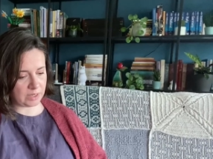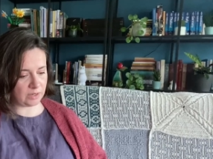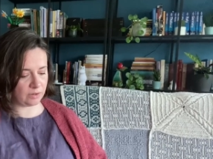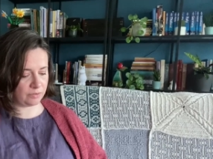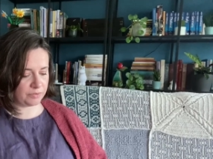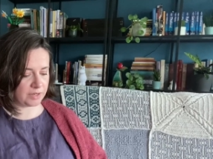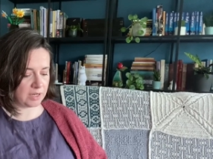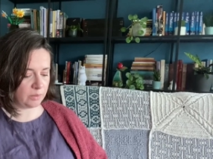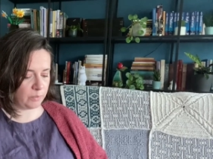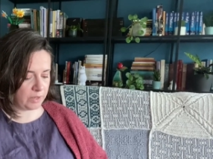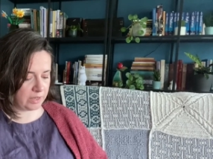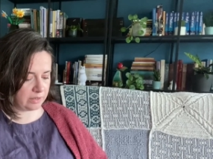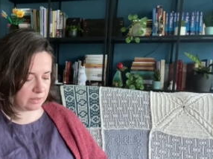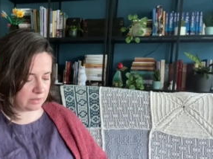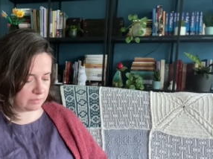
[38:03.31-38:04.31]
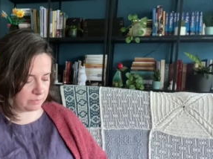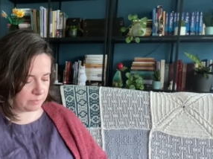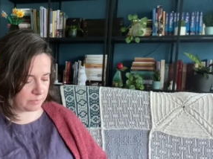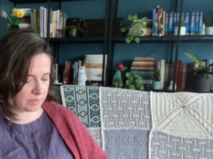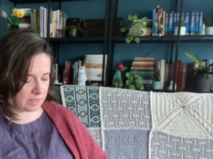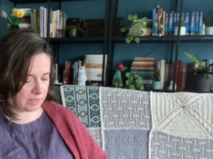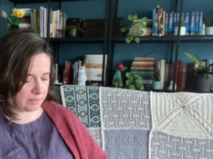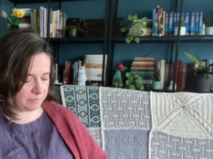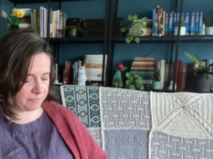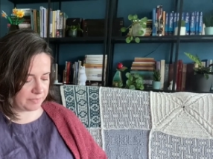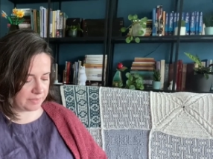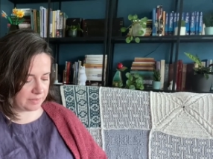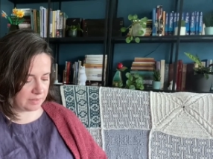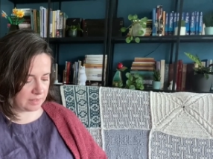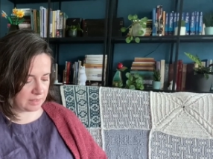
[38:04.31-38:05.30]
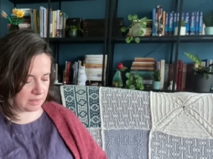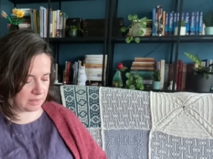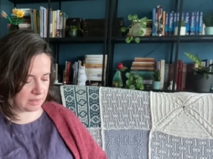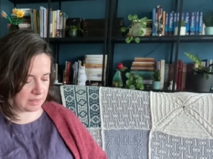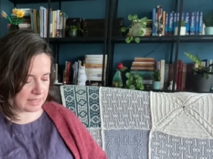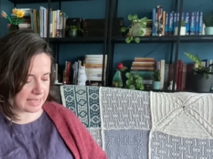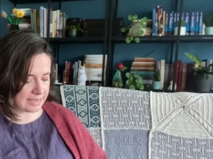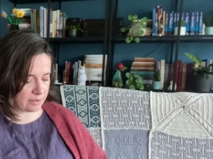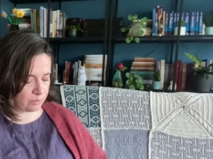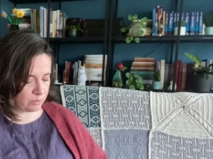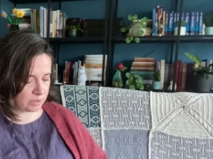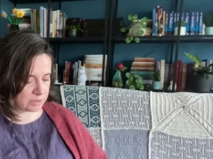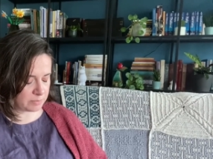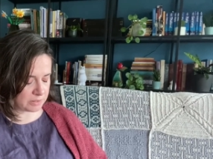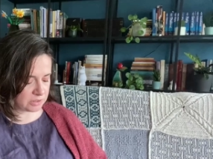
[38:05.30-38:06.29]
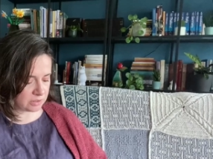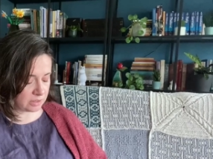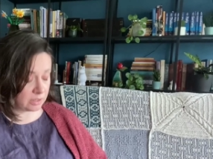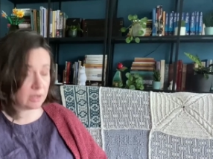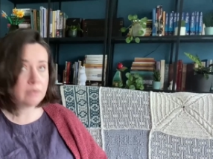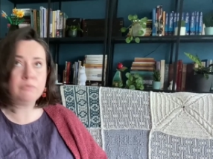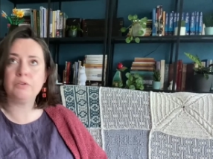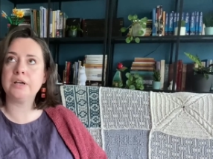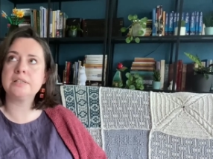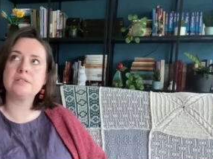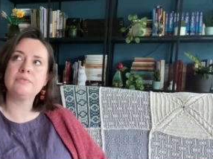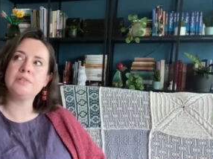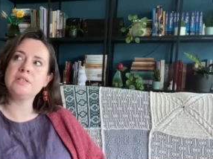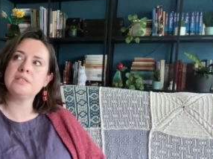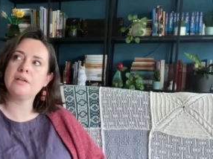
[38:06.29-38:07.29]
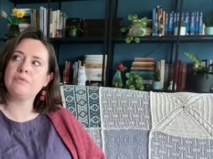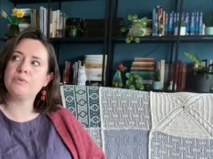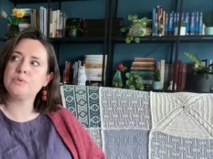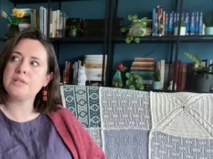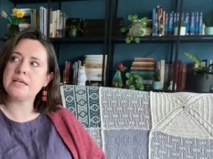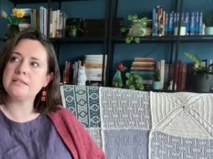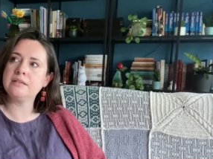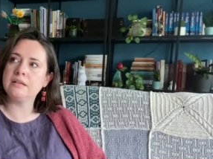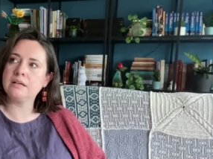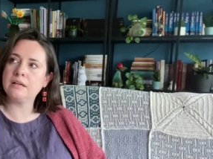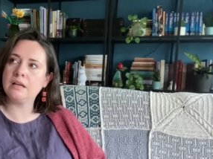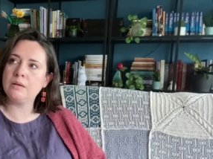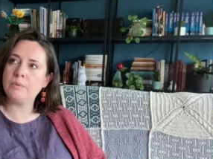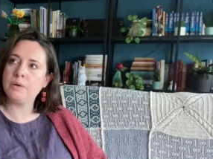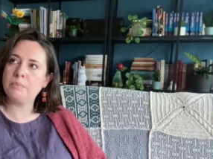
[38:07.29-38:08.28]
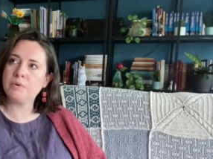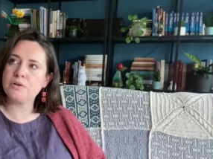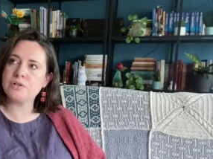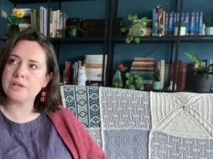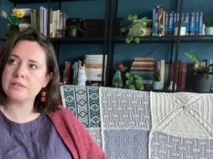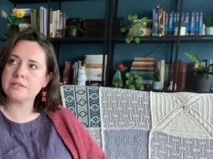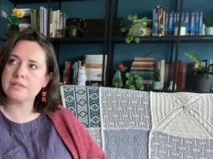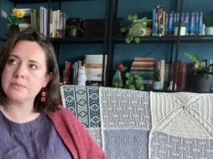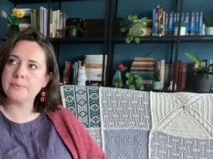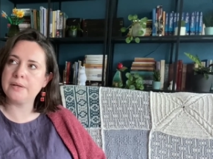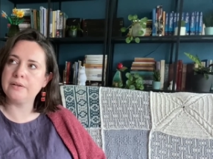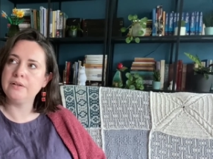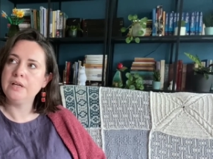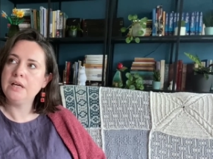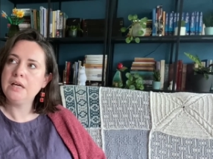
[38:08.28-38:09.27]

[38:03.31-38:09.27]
a lot of colour work now, especially, in fact I've done several test knit colour work projects as well,